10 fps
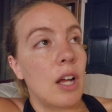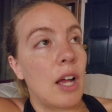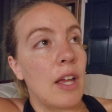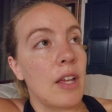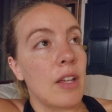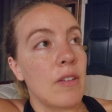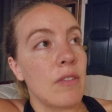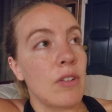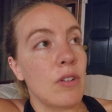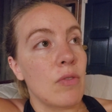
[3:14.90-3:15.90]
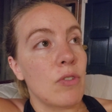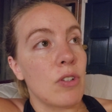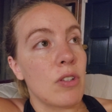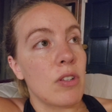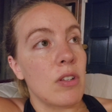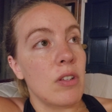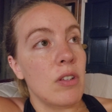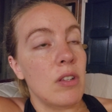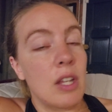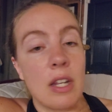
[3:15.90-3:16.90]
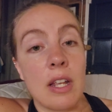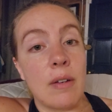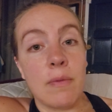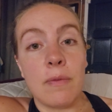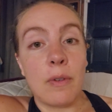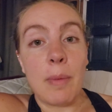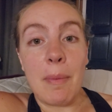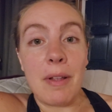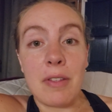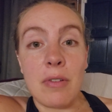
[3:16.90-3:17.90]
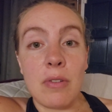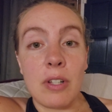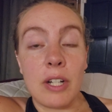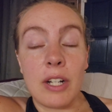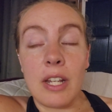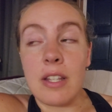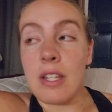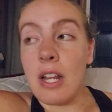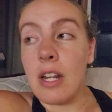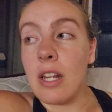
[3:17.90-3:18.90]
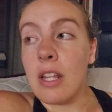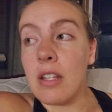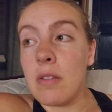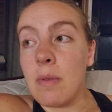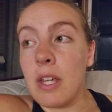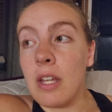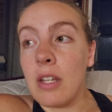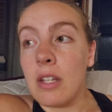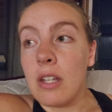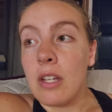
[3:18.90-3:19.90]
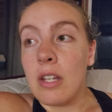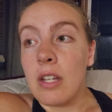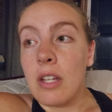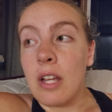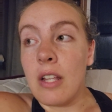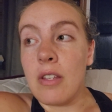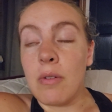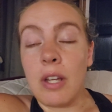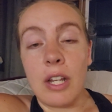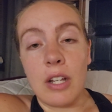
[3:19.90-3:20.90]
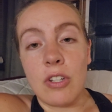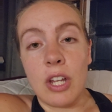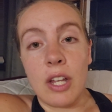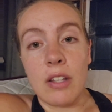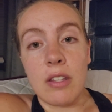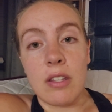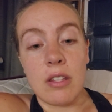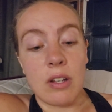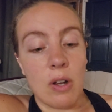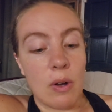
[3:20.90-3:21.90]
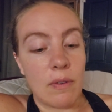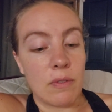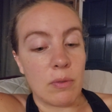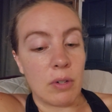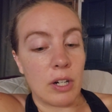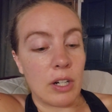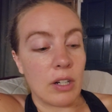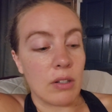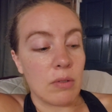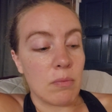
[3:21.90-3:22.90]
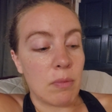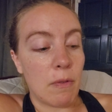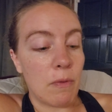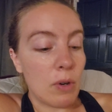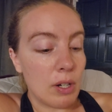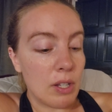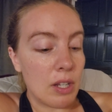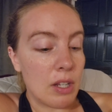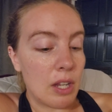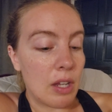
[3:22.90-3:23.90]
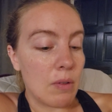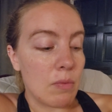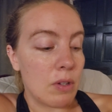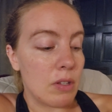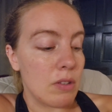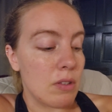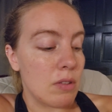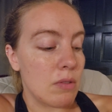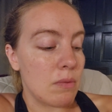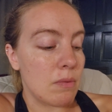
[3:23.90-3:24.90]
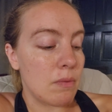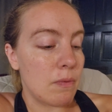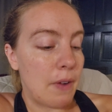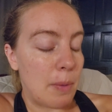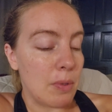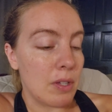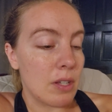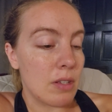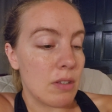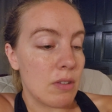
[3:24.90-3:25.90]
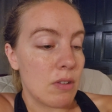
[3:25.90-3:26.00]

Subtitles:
I, just need it for my mental clarity and sanity this week. And so getting a chance to go after work before D&D was fabulous.